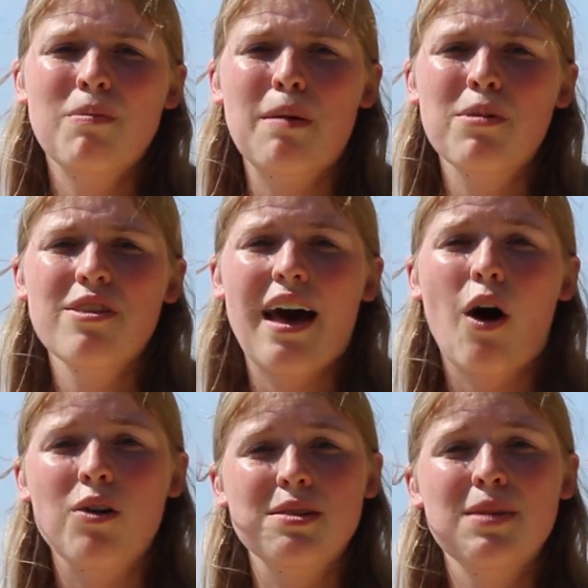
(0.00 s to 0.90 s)
Remember
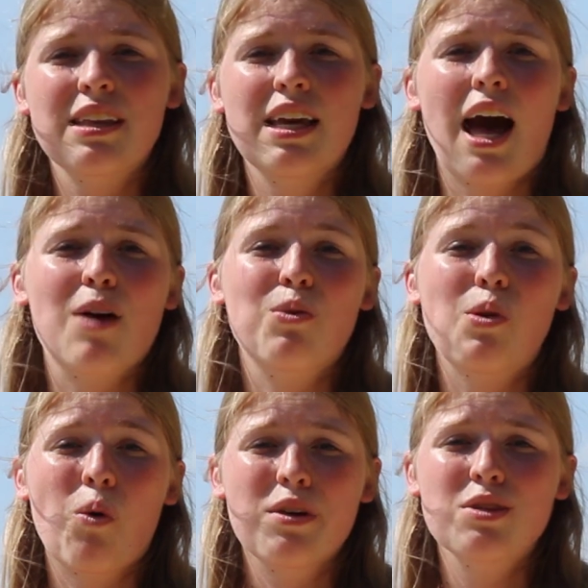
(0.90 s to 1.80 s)
that ultimately God
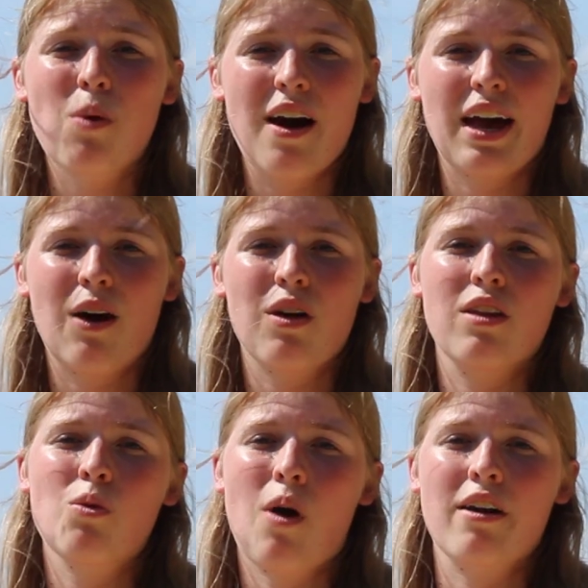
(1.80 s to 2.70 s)
will always walk out
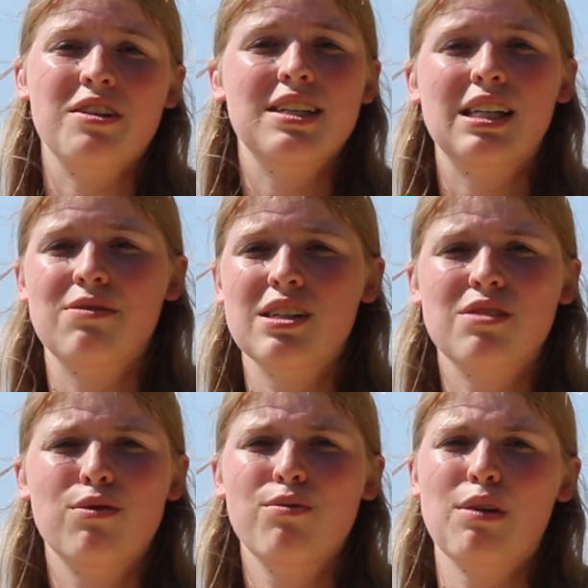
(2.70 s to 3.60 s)
on the water to lift
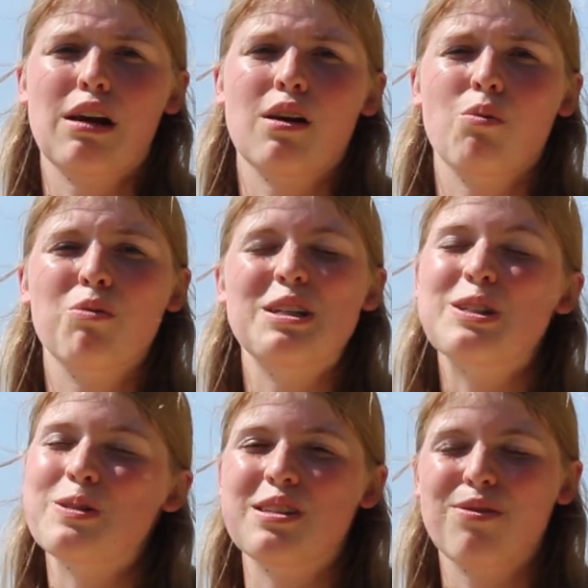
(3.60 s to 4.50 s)
us from fear when we
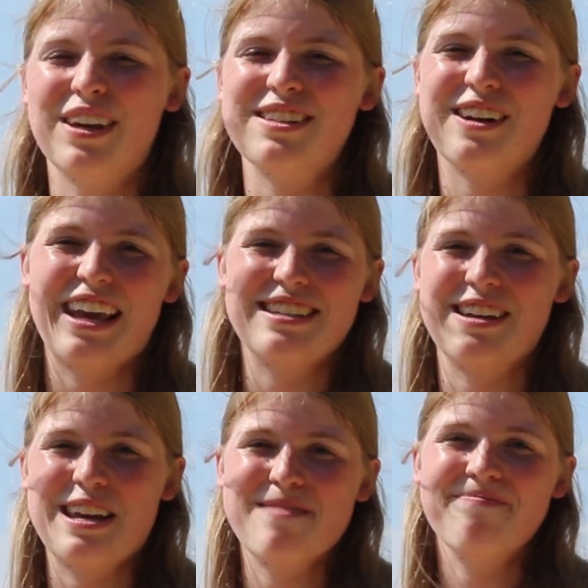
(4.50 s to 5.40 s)
choose to fix our
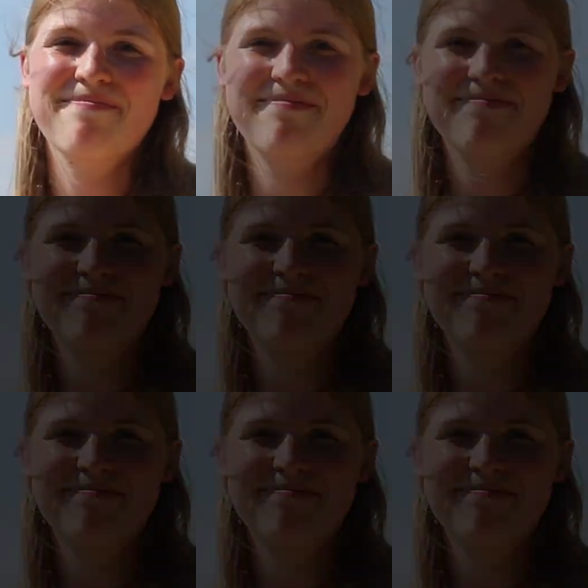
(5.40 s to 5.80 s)
gaze on him.